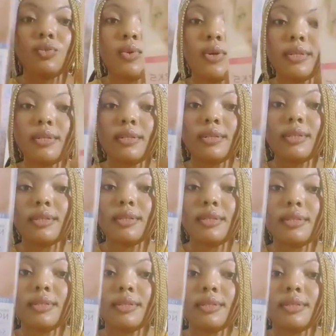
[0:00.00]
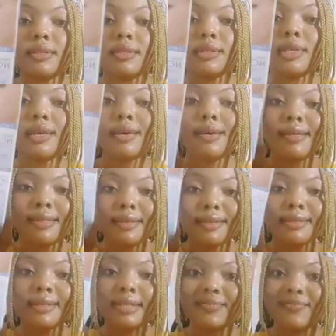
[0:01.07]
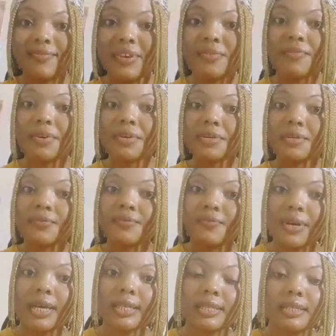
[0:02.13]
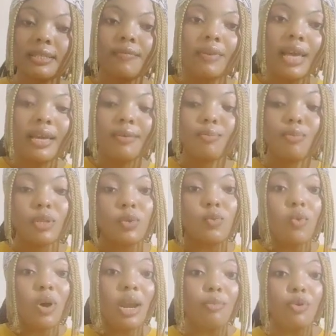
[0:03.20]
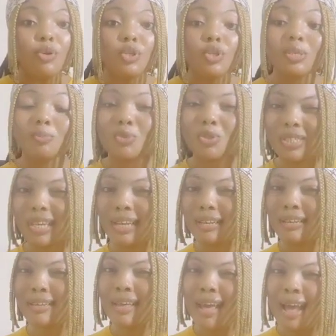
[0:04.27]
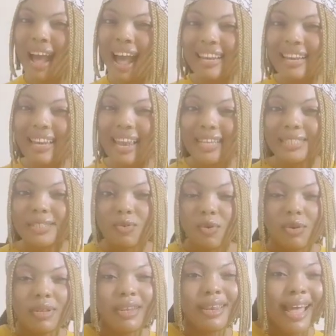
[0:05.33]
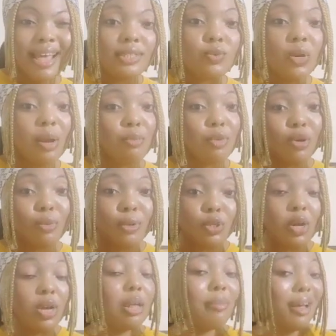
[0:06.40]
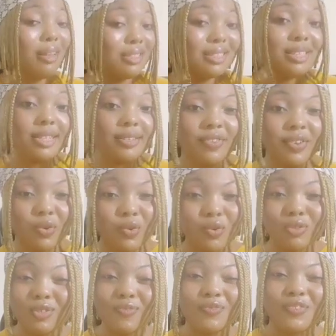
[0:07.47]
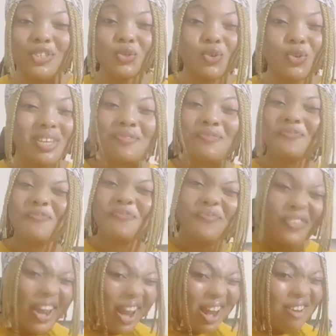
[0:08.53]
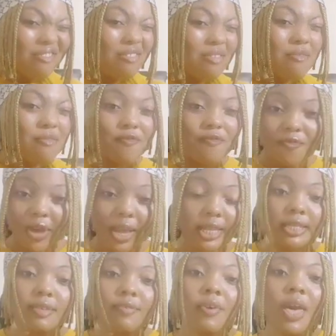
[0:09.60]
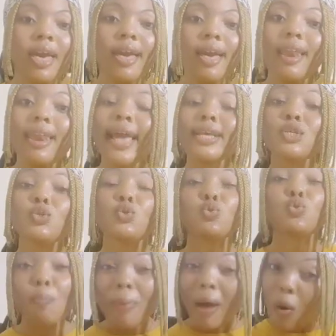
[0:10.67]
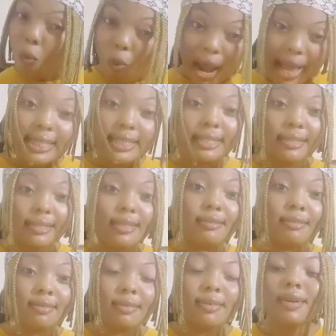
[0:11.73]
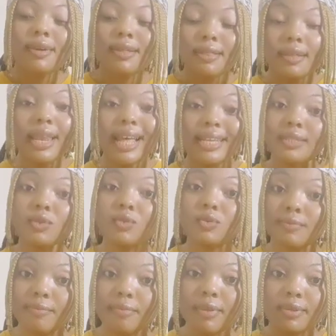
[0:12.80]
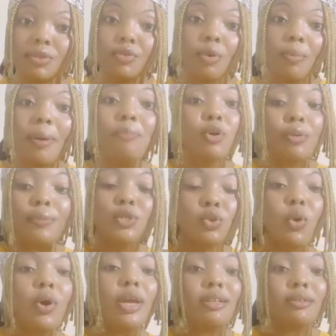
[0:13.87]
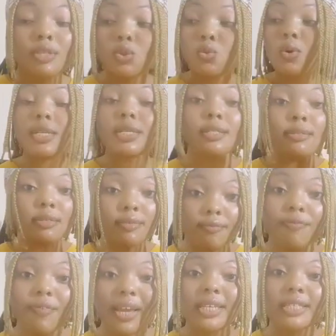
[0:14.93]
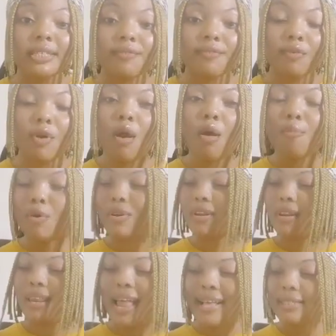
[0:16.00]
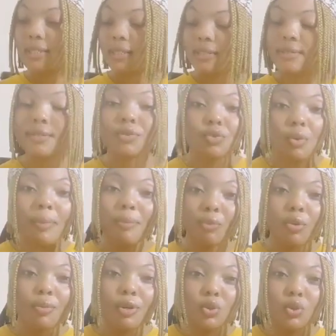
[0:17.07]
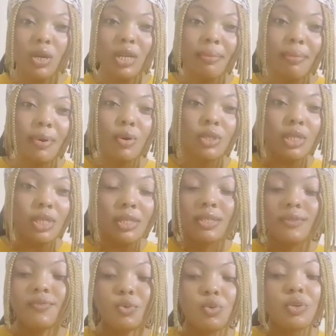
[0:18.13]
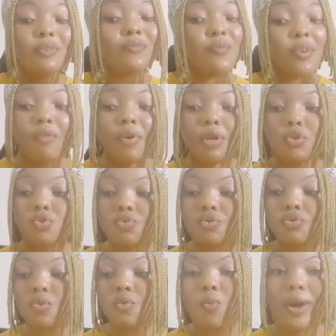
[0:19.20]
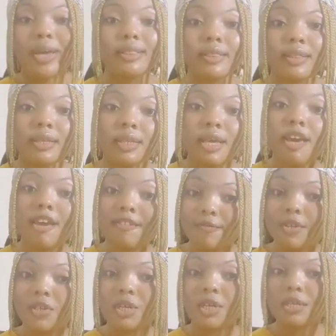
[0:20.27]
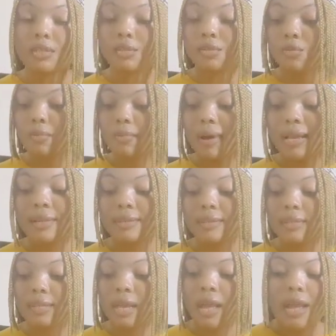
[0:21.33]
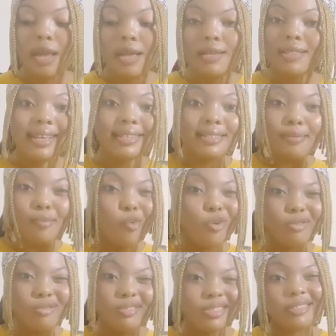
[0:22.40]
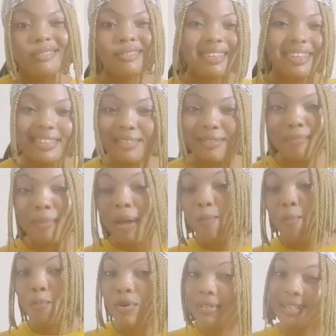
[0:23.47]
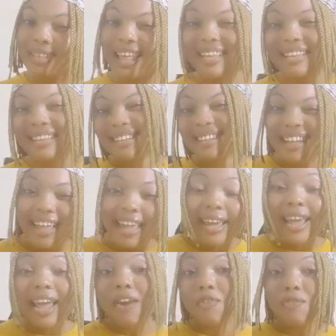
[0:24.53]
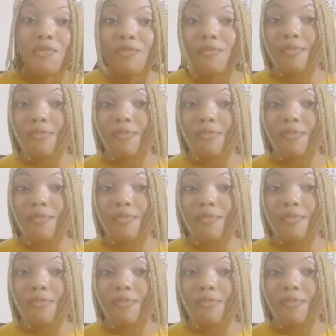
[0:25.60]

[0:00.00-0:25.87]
one. This is very, very effective. Like, but the one I'm going to be saying at last. The last one I'm going to be talking about in this video is very effective, like super whitening. The last serum I'm going to be talking, this one is effective, but the last serum I'm going to be talking about in this video is very, very strong whitening facial serum, and that is the most, my most, like the kind of